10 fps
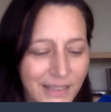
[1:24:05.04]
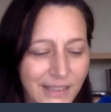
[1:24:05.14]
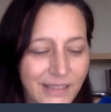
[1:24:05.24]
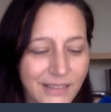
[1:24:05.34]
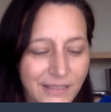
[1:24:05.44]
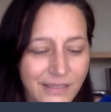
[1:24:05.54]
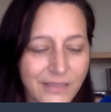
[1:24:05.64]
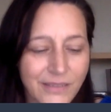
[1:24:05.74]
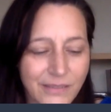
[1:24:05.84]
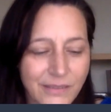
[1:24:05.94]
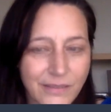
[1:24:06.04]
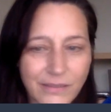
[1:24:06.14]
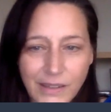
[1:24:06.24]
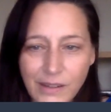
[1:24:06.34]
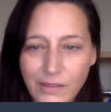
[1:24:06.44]
Yeah.
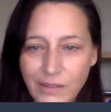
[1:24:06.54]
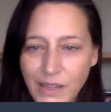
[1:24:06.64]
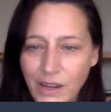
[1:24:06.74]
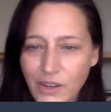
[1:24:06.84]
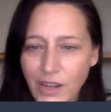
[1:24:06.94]
Wow. I'm not.